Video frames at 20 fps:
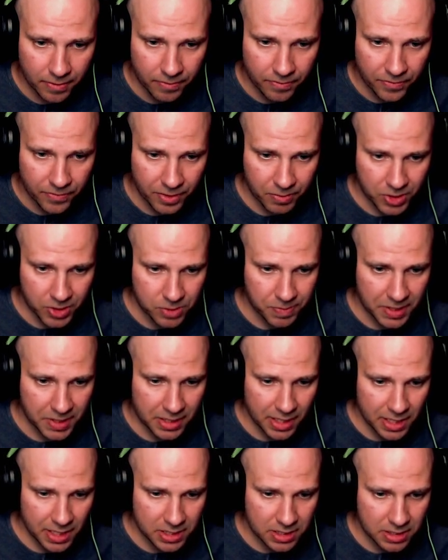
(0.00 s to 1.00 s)
It must be
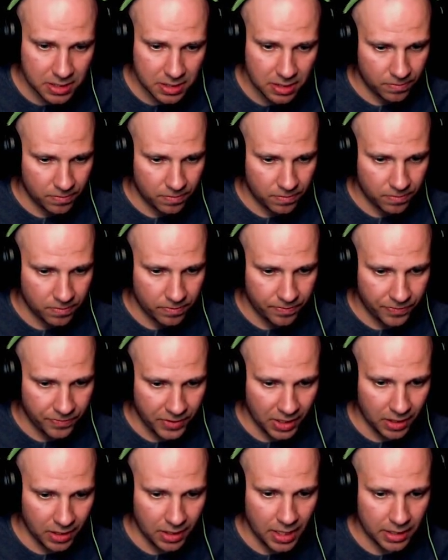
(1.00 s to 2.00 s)
this.
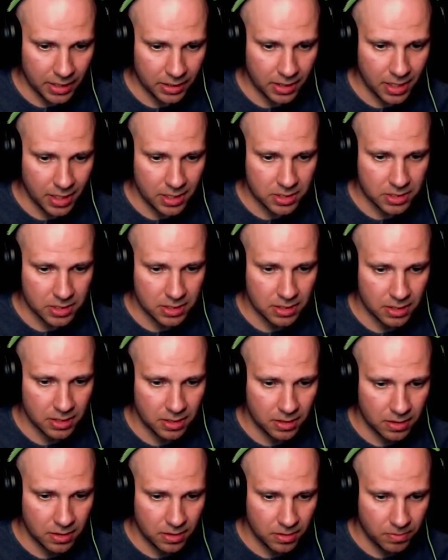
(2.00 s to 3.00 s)
Yeah, like this.
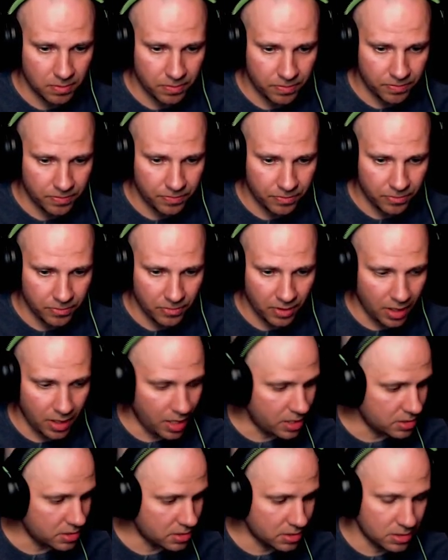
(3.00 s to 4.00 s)

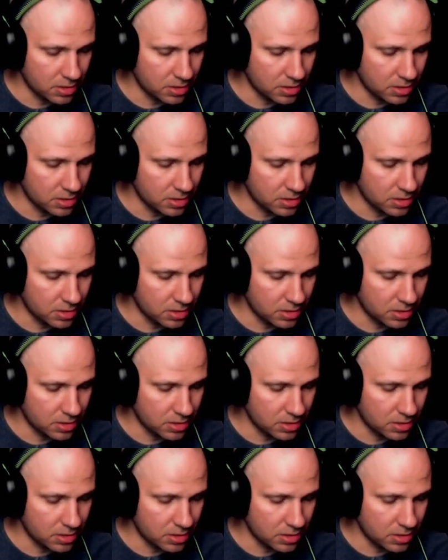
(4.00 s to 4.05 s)
Yes.